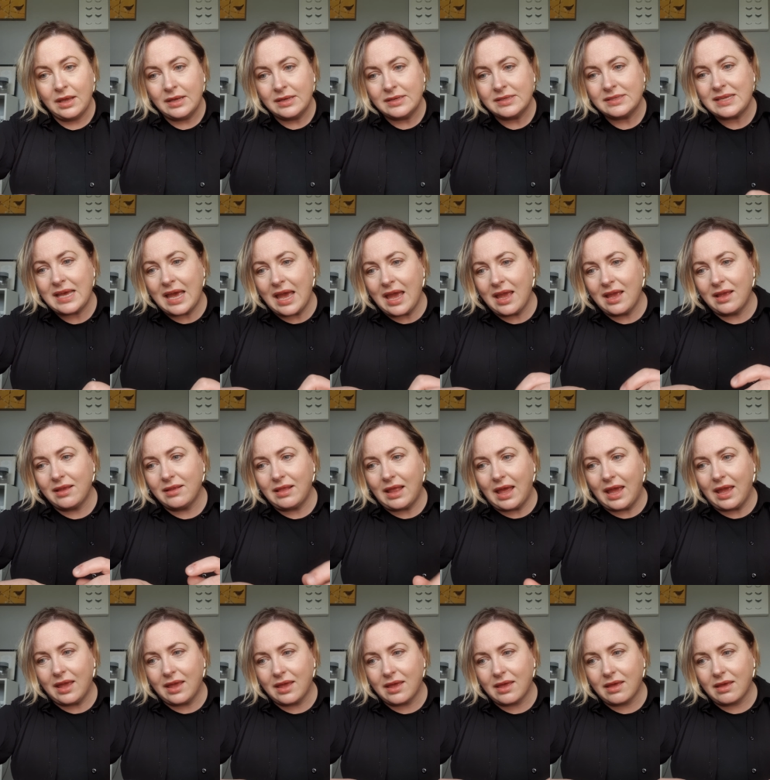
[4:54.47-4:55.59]
say
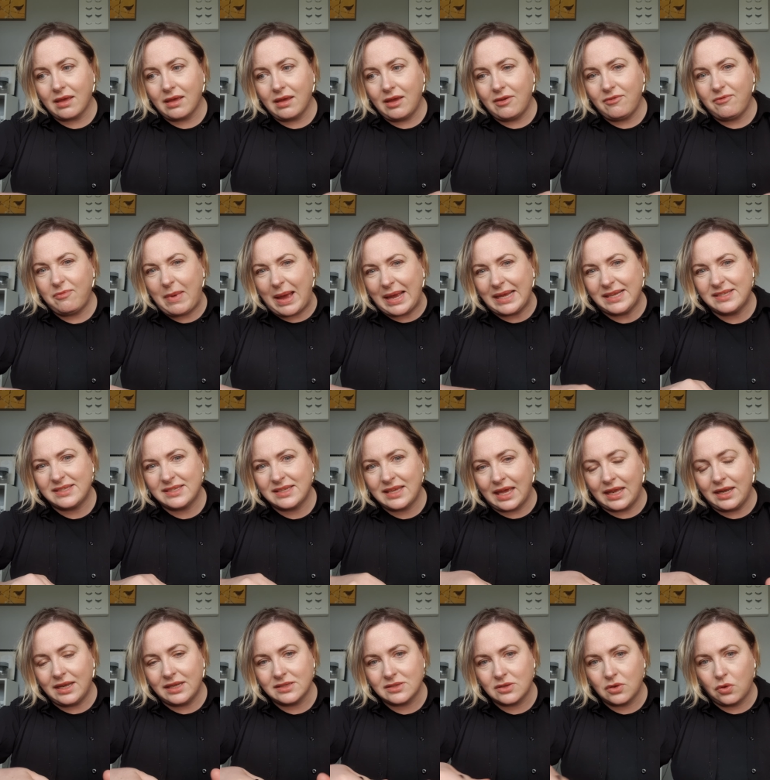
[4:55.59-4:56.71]
like if my skin
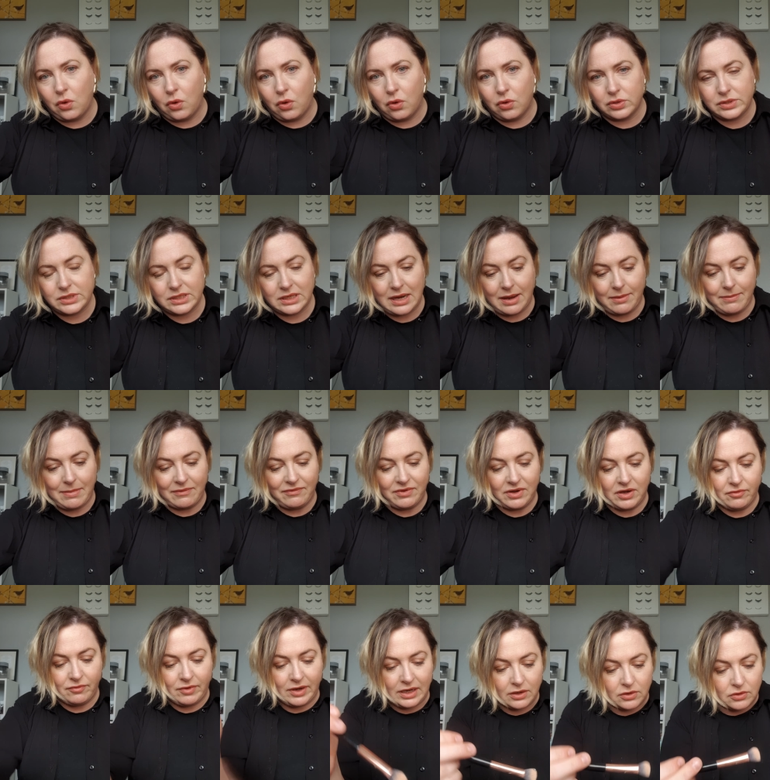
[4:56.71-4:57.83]
is good and I'm having a
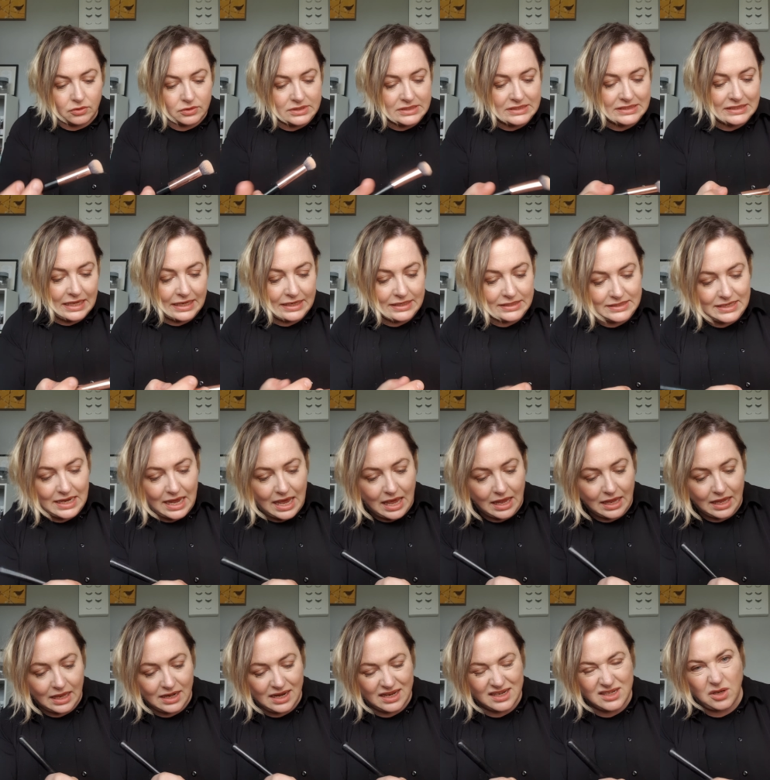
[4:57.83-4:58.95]
really good skin day
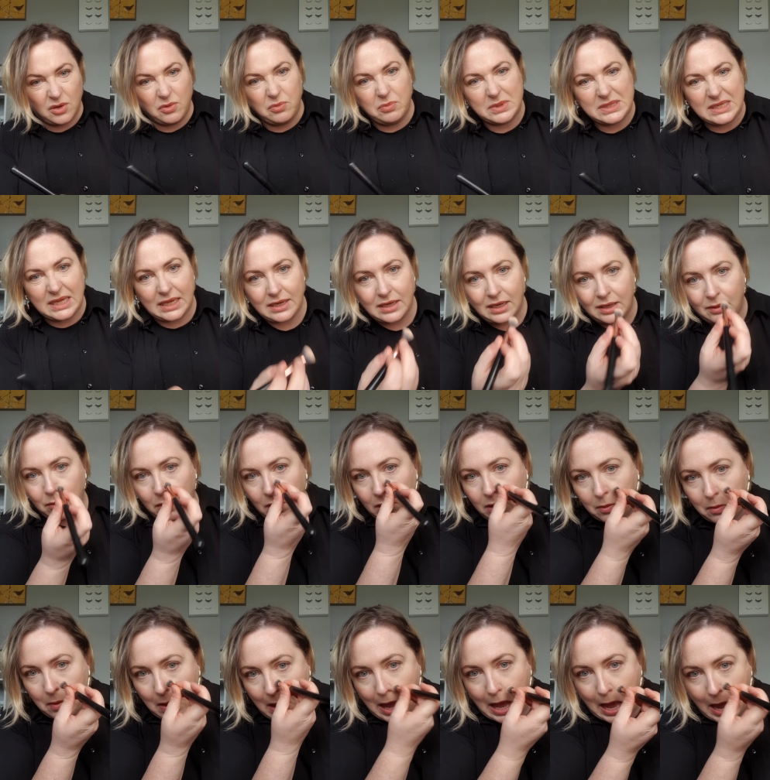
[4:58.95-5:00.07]
and I don't particularly want to
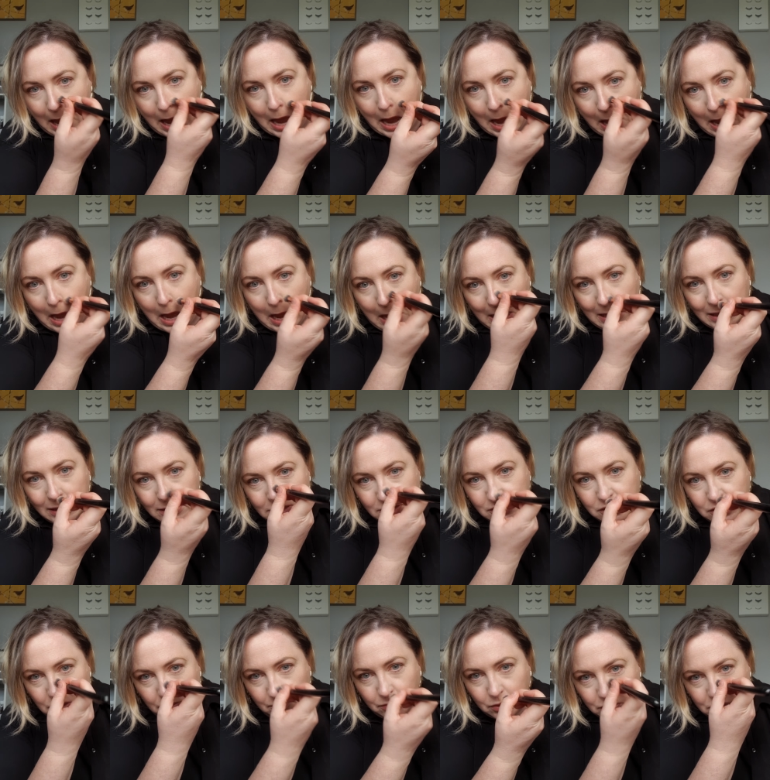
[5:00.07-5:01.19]
wear
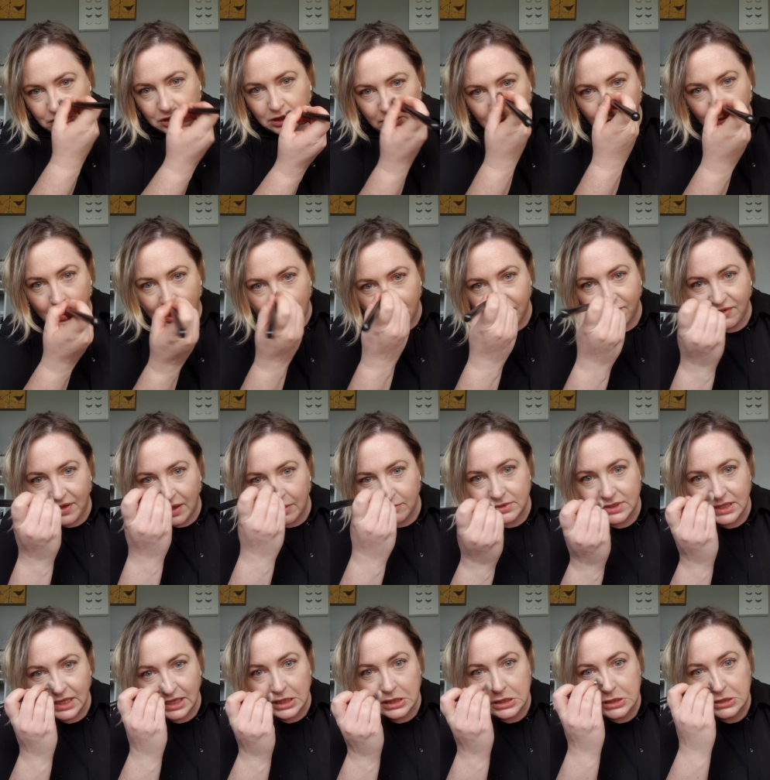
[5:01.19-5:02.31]
too much in the way of
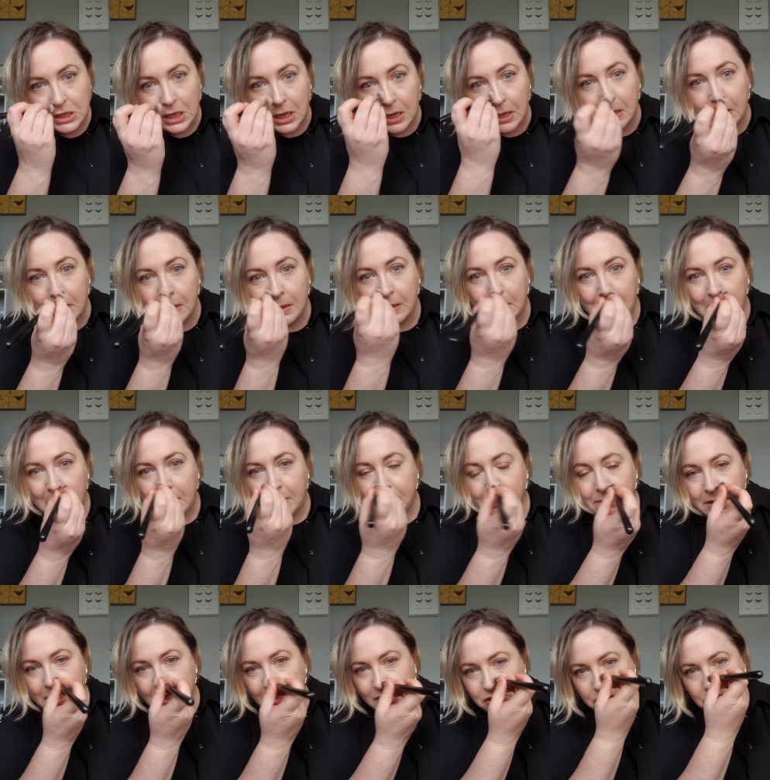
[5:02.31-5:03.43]
foundation,
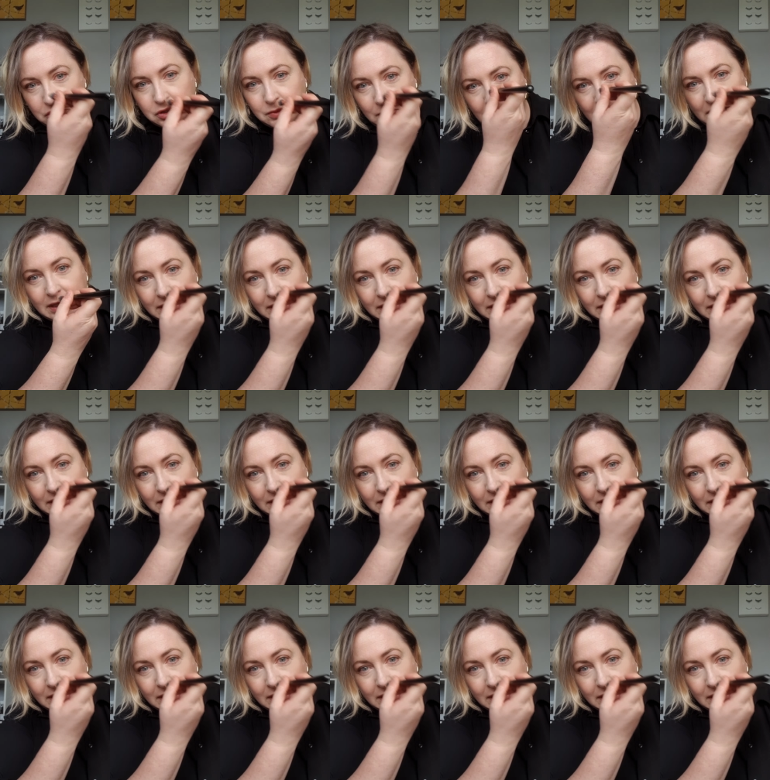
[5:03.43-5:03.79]
but I just want to